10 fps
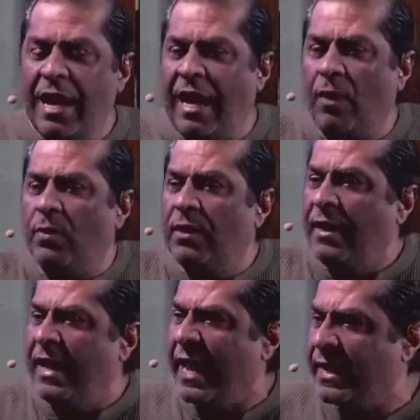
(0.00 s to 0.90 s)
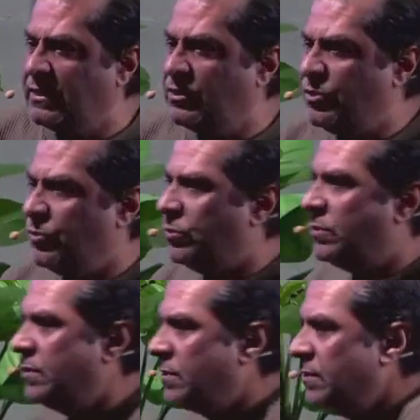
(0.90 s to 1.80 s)
Our
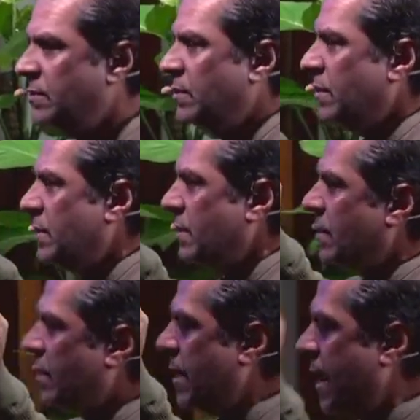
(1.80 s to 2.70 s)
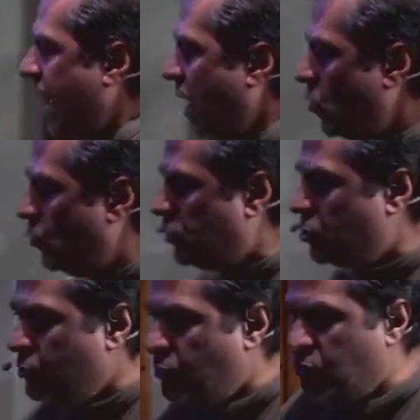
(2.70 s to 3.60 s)
attitude in how we
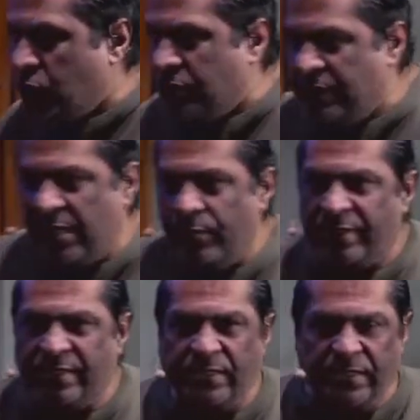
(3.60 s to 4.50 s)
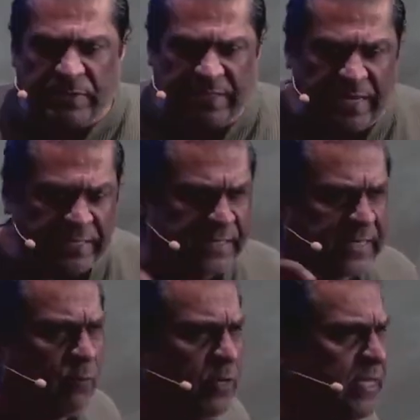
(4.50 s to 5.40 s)
choose to deal with circumstances,
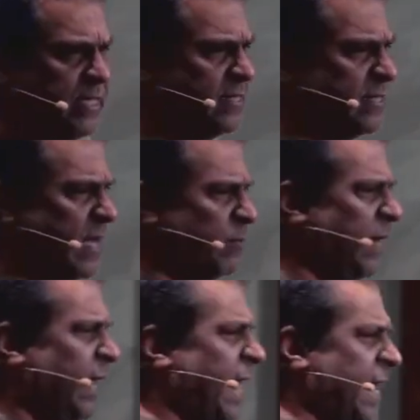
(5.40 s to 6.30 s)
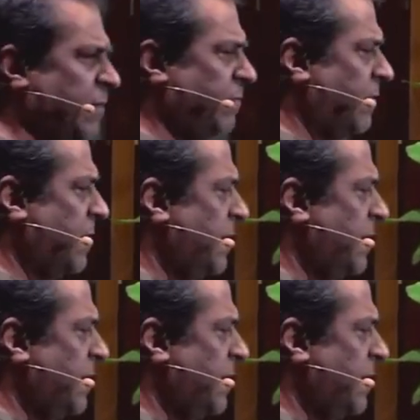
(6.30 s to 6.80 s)
our year, our life,